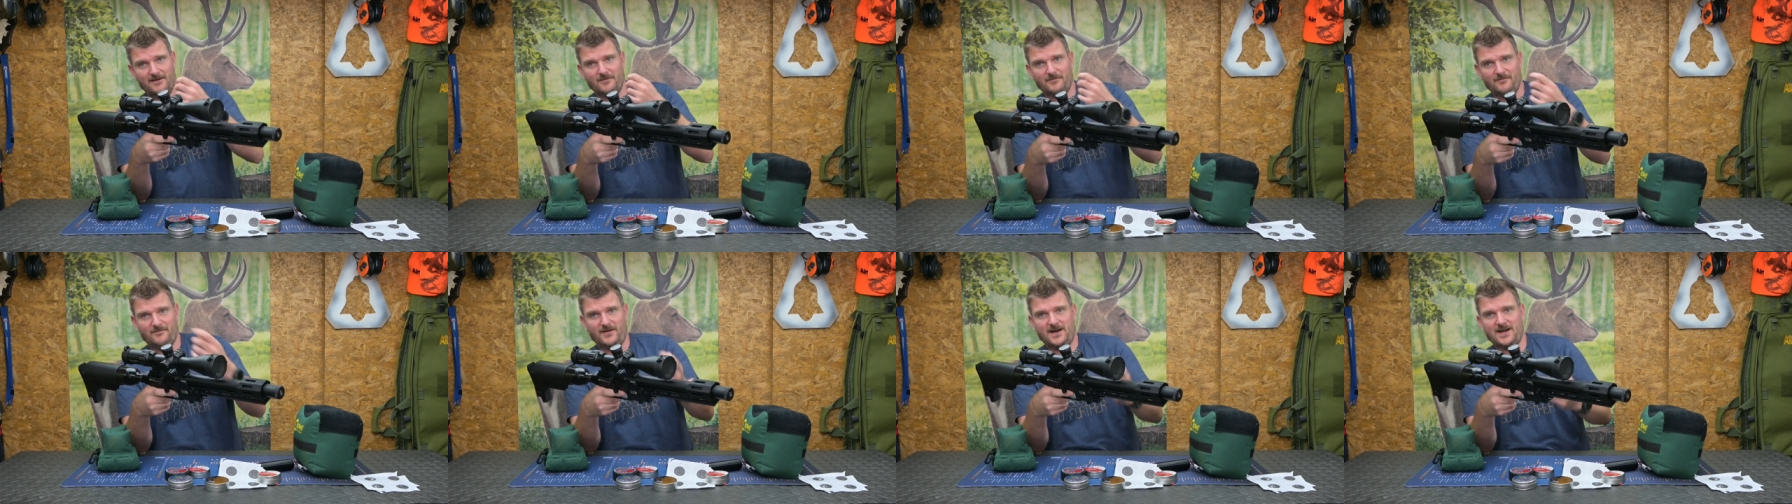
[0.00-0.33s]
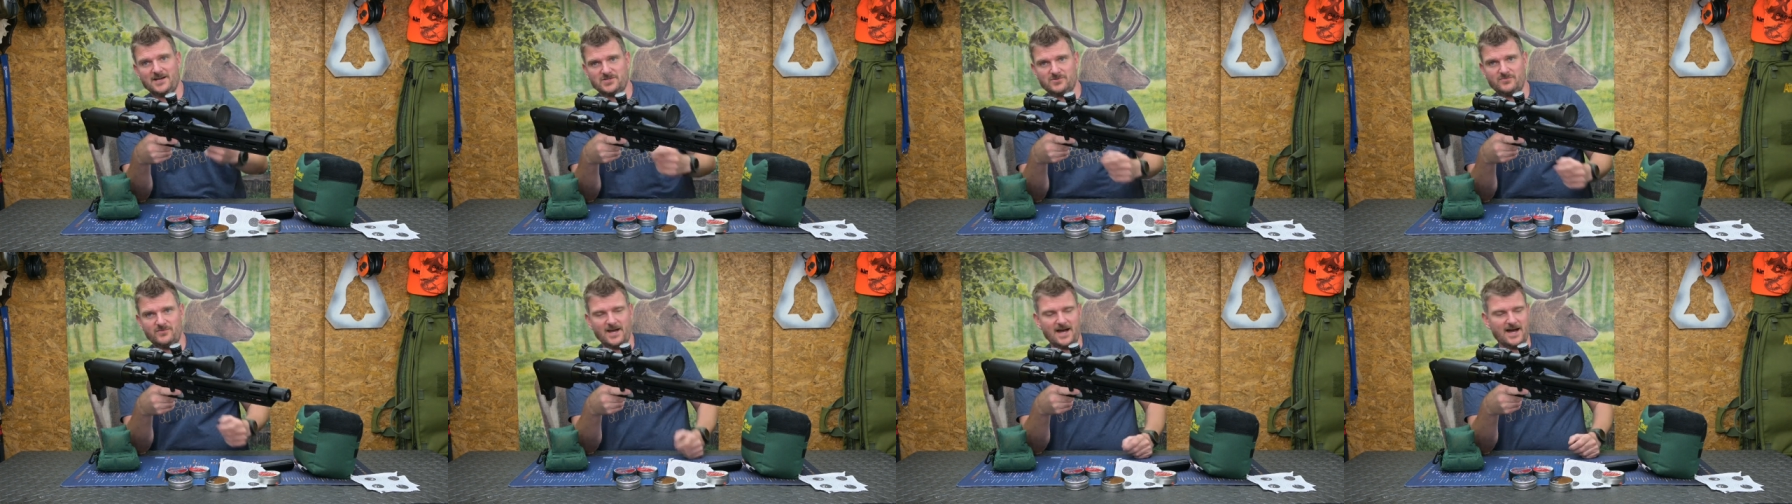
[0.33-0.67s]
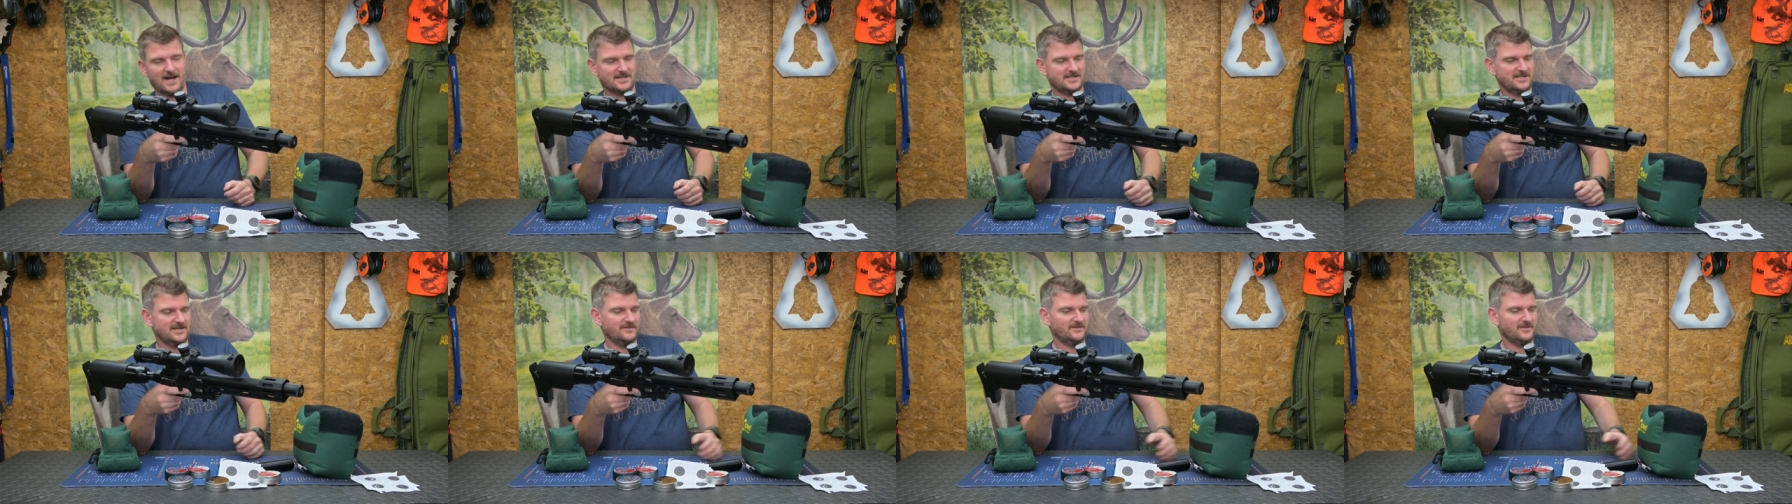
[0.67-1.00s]
fast
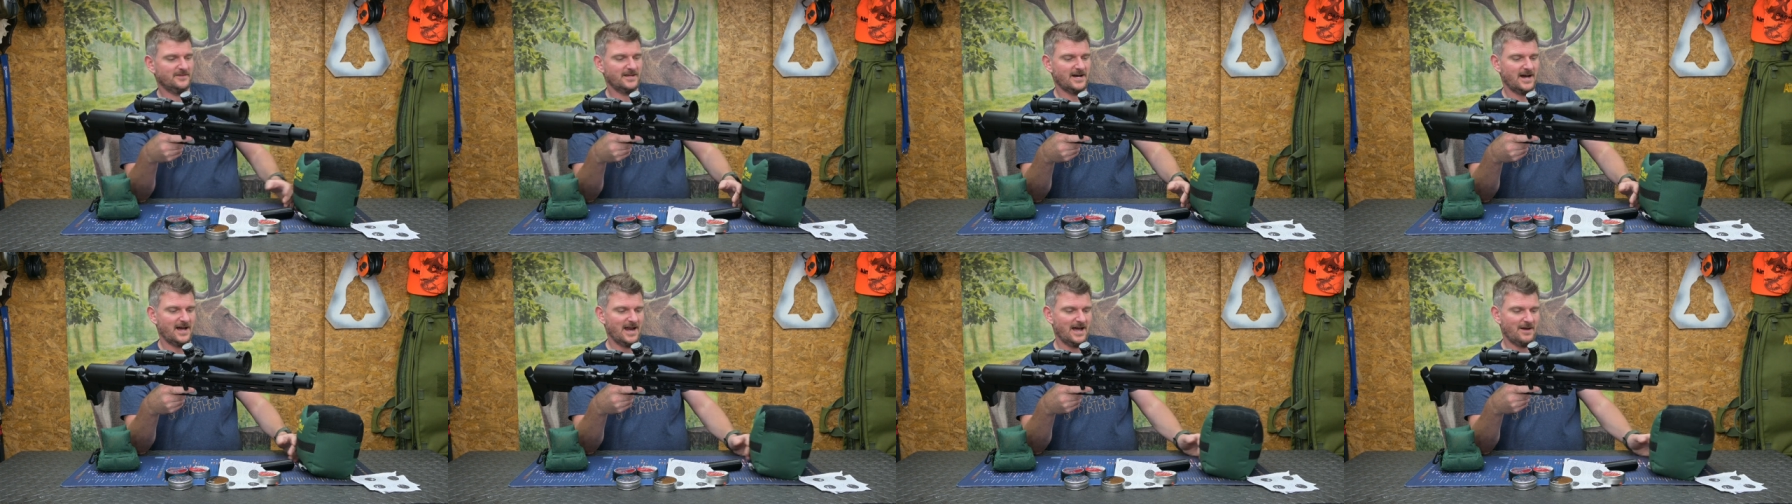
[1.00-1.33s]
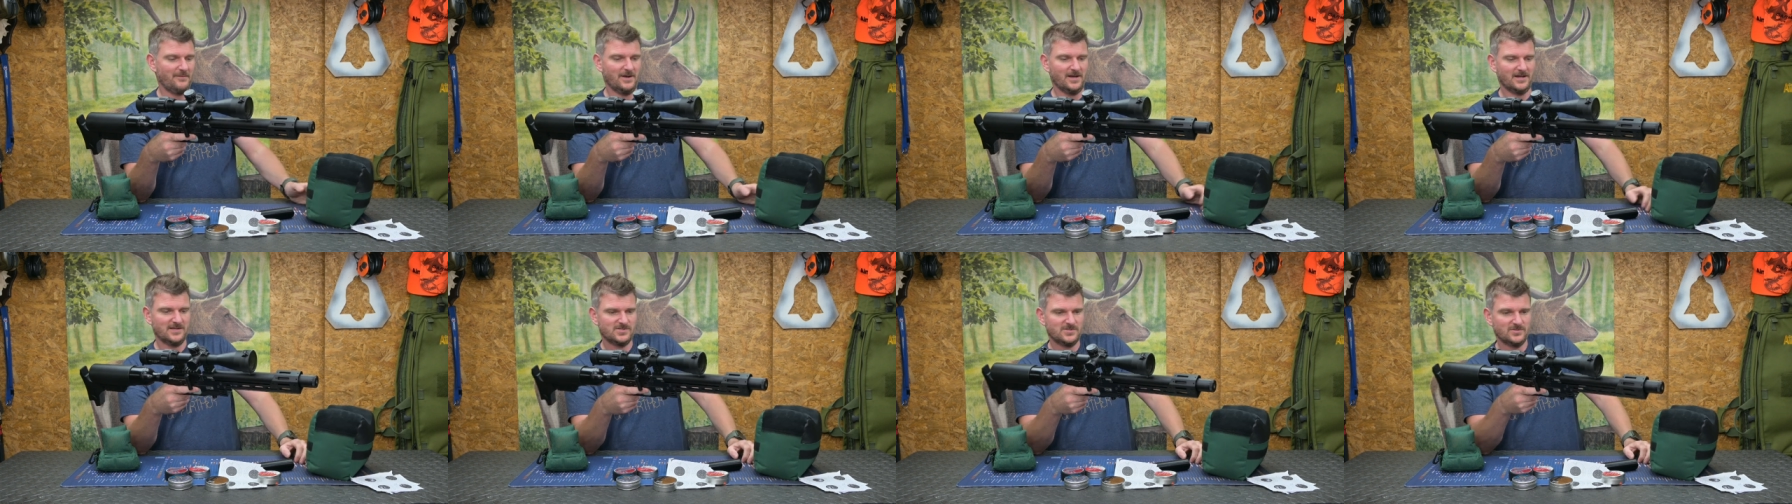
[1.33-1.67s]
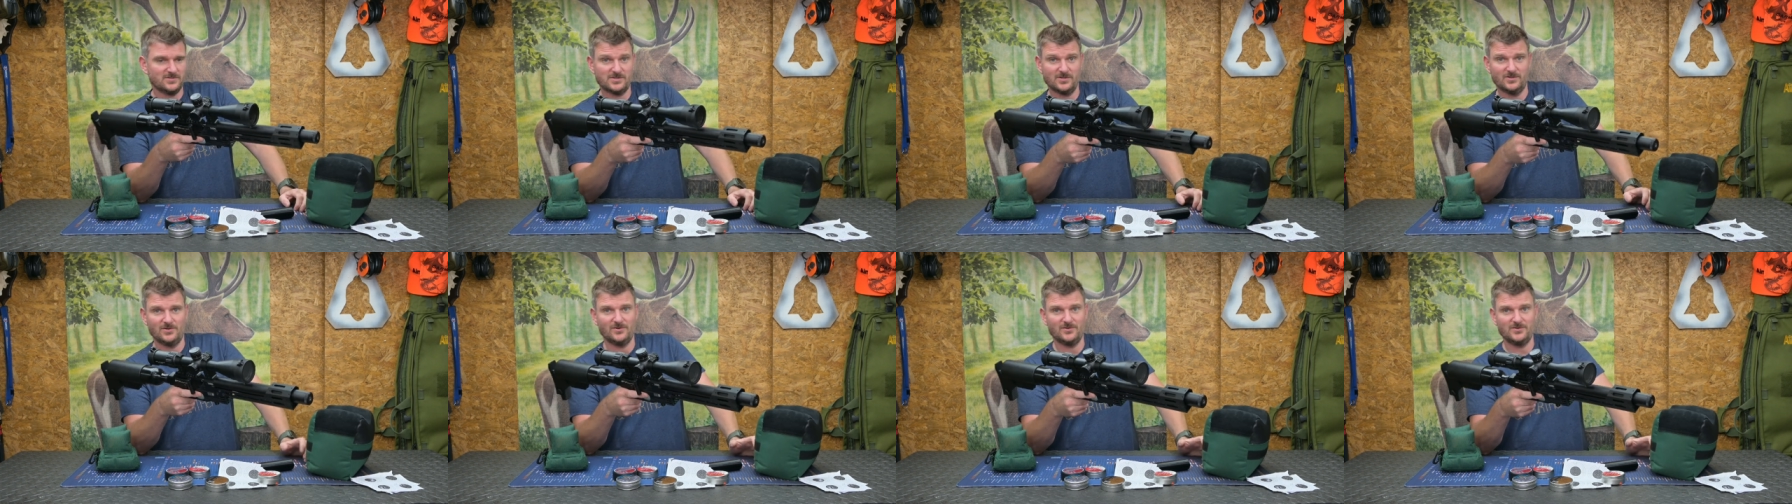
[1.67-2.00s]
reactive dynamic sort of